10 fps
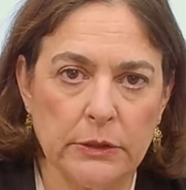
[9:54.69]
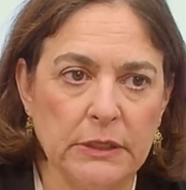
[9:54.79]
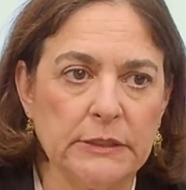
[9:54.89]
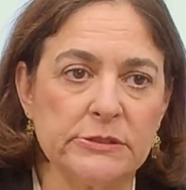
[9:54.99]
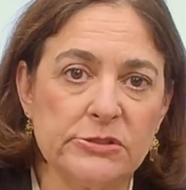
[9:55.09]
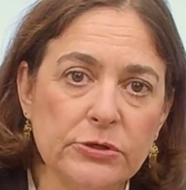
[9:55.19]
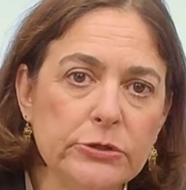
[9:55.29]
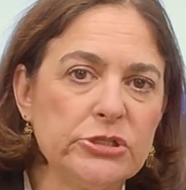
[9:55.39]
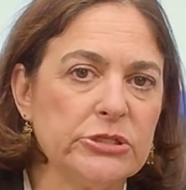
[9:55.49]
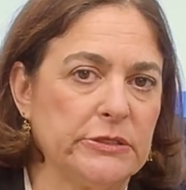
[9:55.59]
The
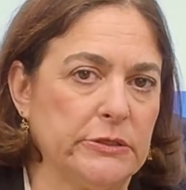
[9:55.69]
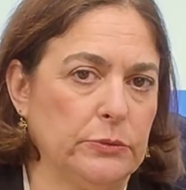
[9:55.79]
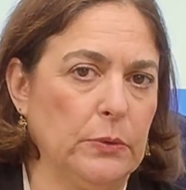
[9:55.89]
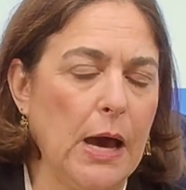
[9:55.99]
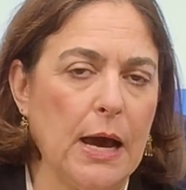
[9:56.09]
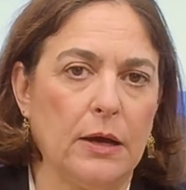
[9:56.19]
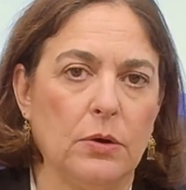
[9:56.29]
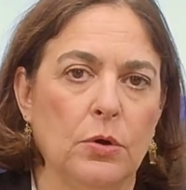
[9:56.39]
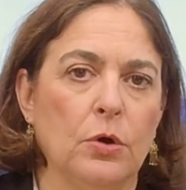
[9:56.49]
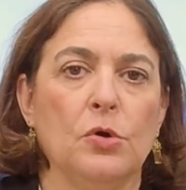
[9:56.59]
insurgents in
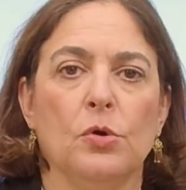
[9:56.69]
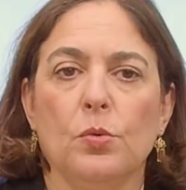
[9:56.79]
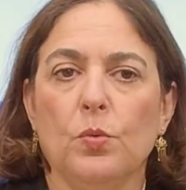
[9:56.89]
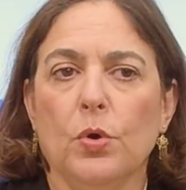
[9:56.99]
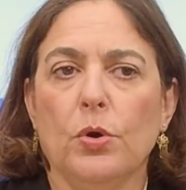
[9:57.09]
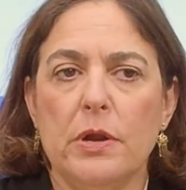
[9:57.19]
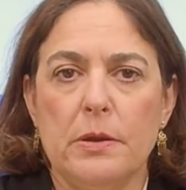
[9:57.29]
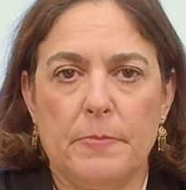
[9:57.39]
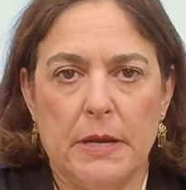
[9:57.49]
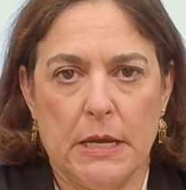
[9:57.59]
Iraq
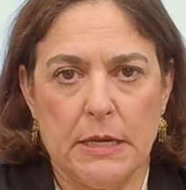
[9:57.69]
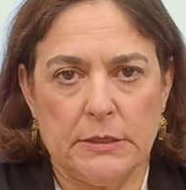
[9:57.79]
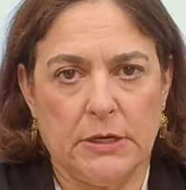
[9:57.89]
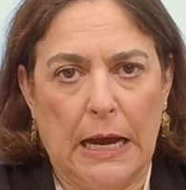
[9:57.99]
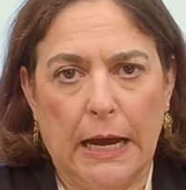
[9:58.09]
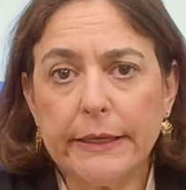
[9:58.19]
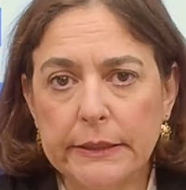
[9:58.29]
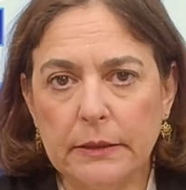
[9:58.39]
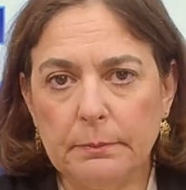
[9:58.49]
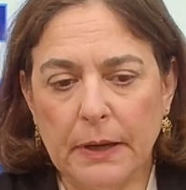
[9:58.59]
weren't being
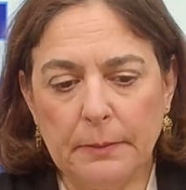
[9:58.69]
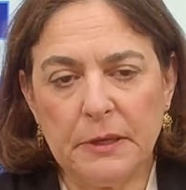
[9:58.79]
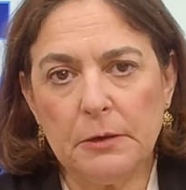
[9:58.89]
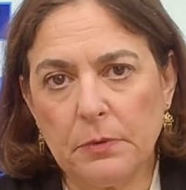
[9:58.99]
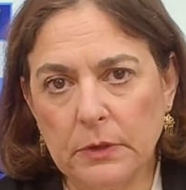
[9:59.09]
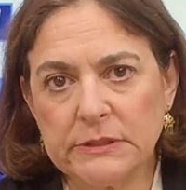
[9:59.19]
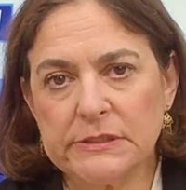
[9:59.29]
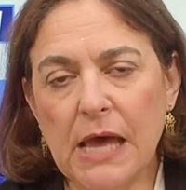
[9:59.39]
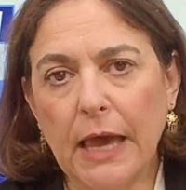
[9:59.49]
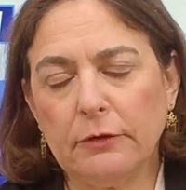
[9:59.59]
guided by people
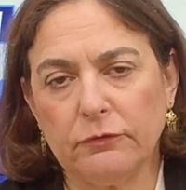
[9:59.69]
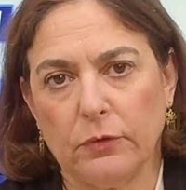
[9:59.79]
inside of